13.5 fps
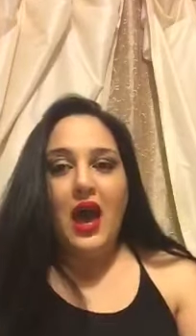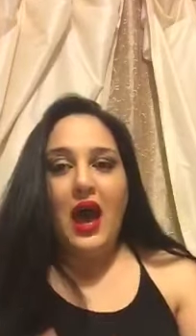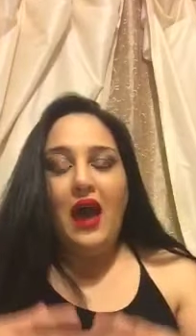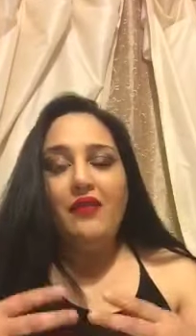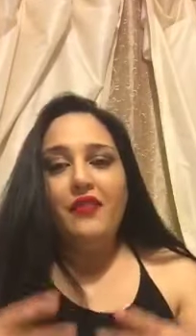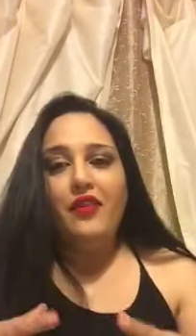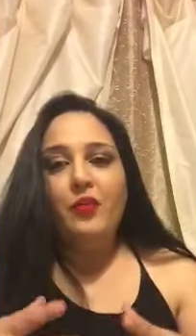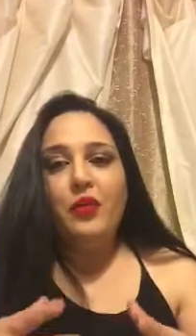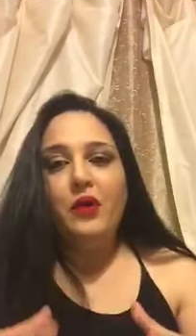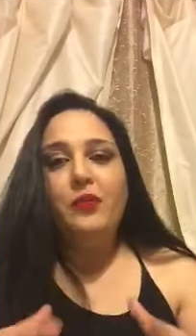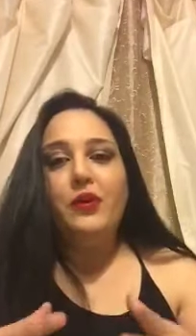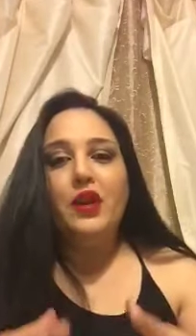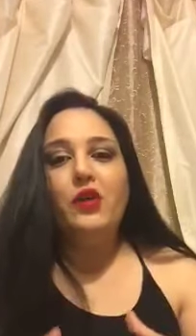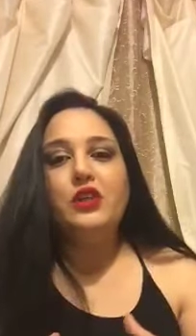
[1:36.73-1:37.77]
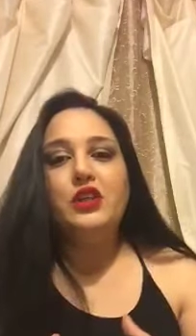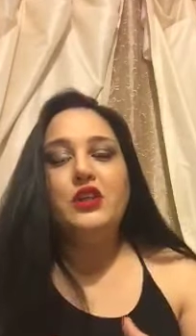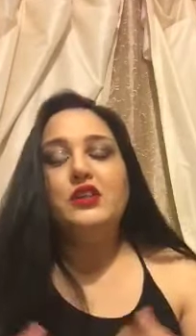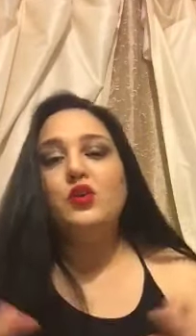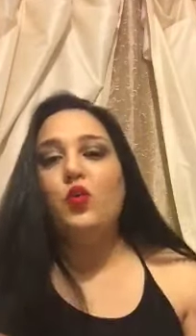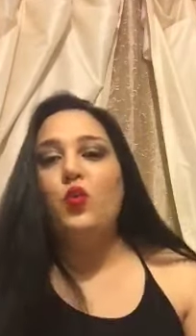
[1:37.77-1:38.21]
I feel Purple
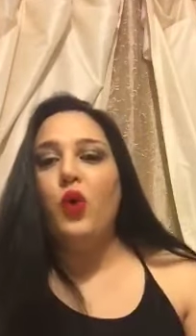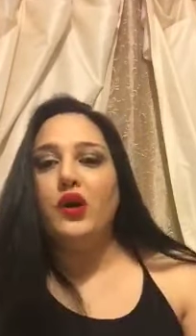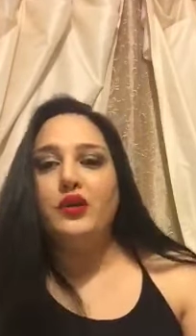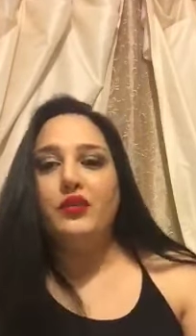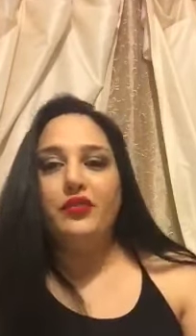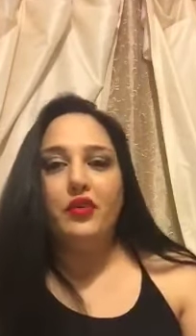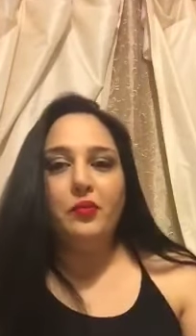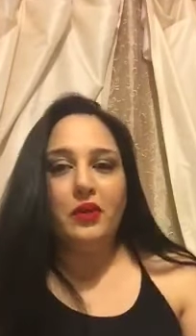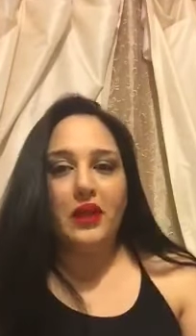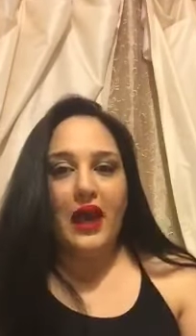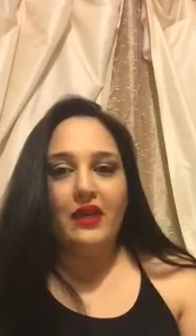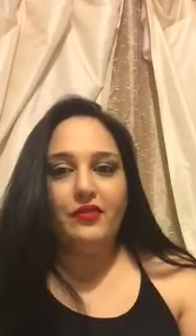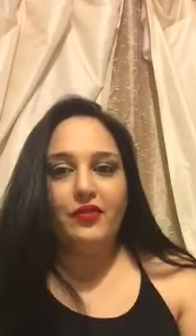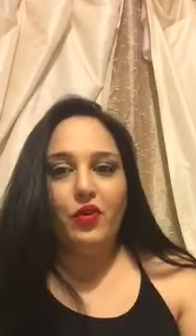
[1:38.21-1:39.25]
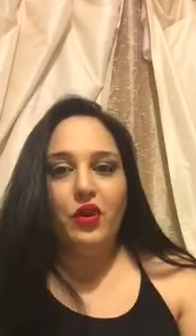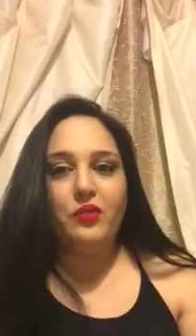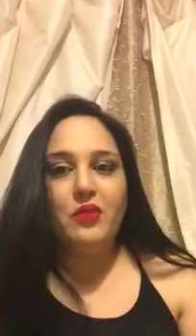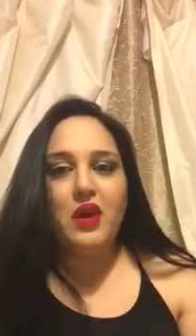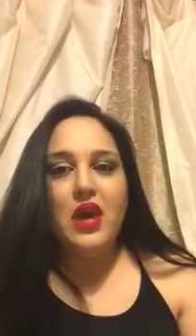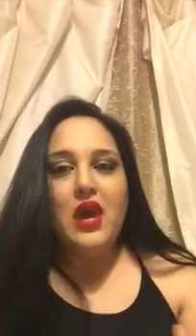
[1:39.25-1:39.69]
Ocean is a wonderful
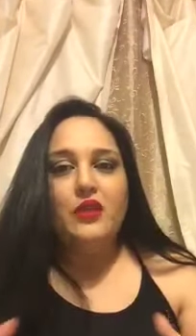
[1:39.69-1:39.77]
platform